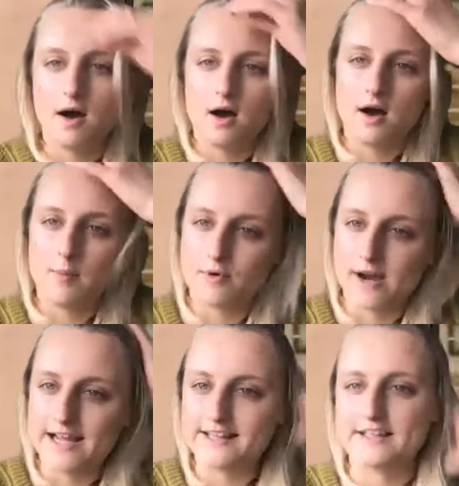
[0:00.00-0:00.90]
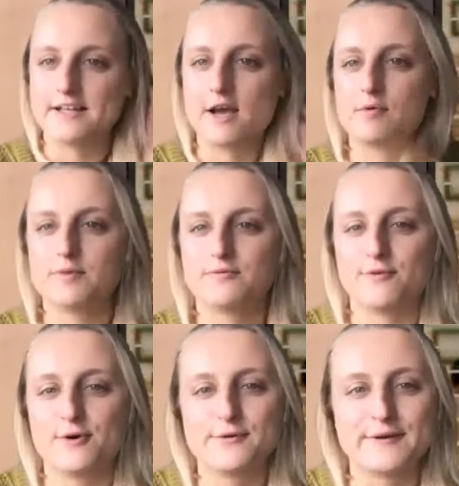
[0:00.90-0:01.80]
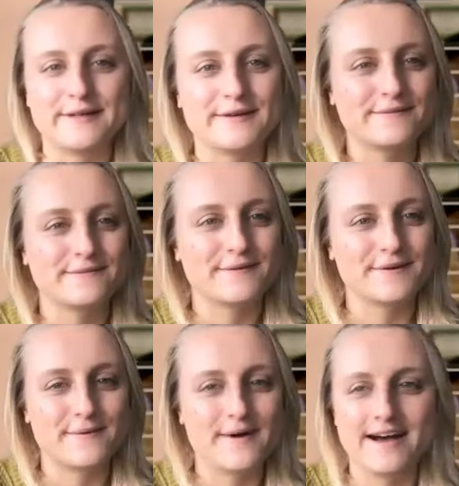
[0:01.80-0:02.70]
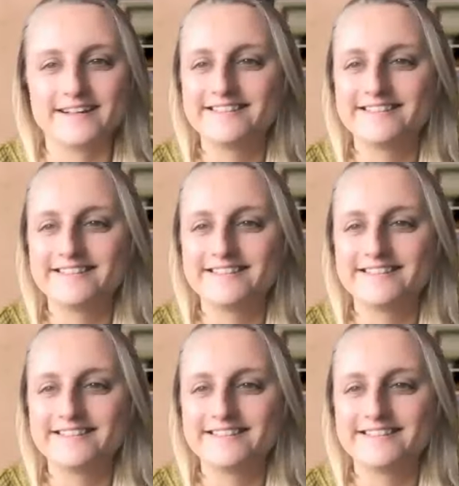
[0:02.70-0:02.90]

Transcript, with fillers: uh, Brightly and I, we've been following you for a while.